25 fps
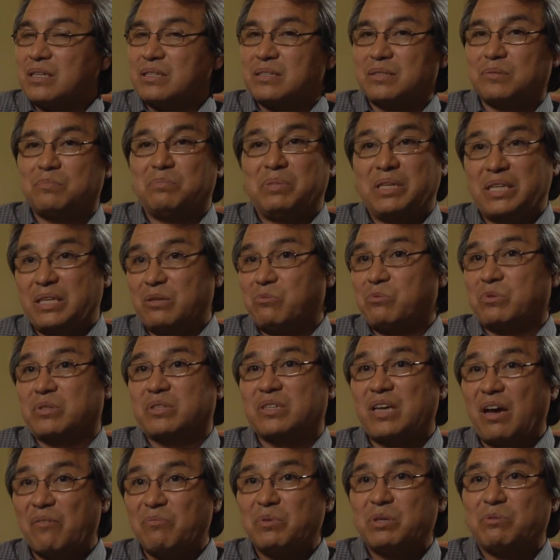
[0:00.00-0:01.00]
as meeting with
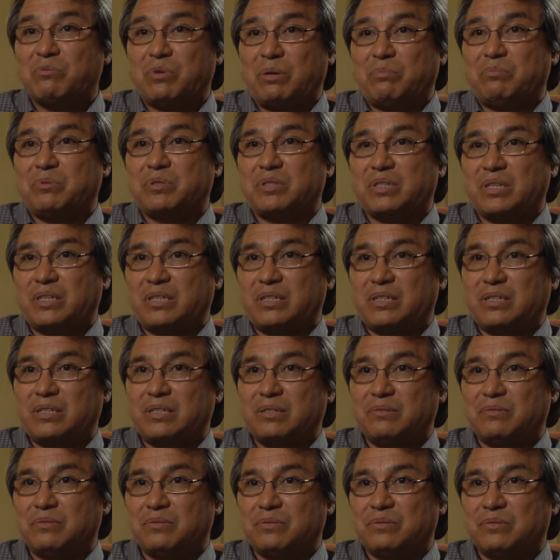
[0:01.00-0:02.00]
government
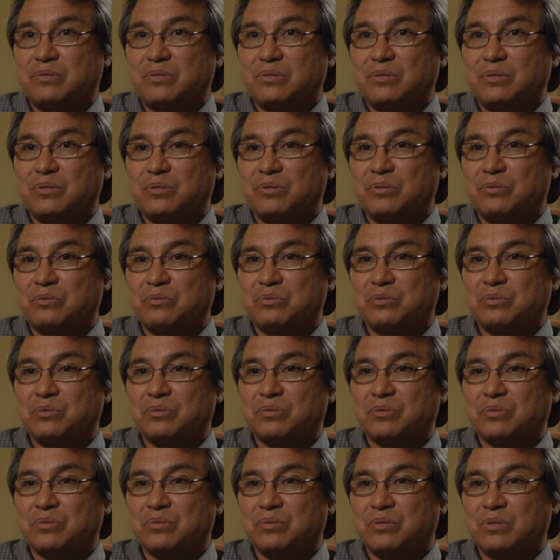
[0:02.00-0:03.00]
representatives
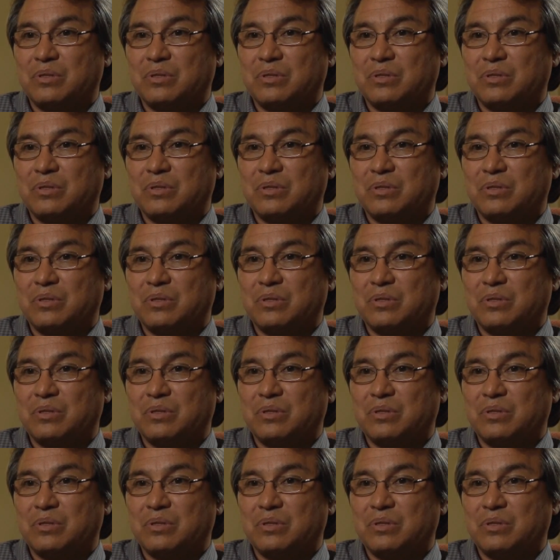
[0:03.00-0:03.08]
whose